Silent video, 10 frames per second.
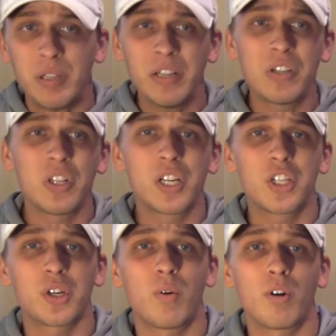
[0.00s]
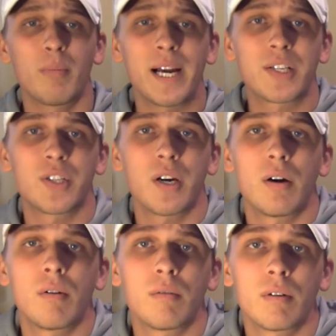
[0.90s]
There's a look at your quarterbacks,
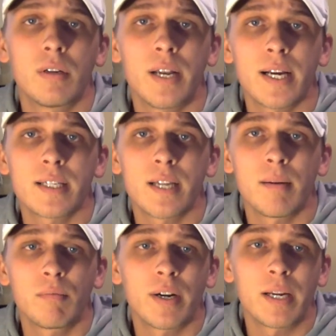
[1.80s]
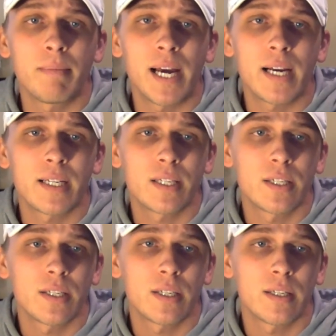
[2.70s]
though. Next up, running
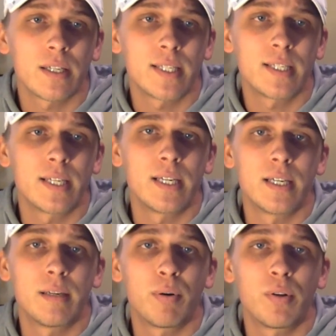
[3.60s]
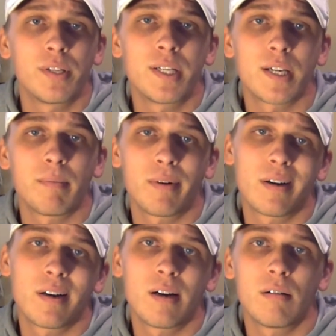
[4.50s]
backs. Let's see, pulling these up
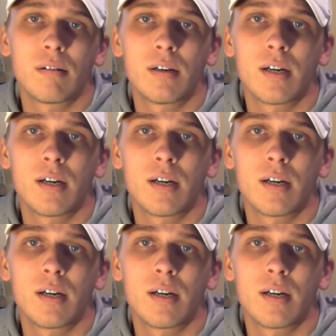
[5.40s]
right now.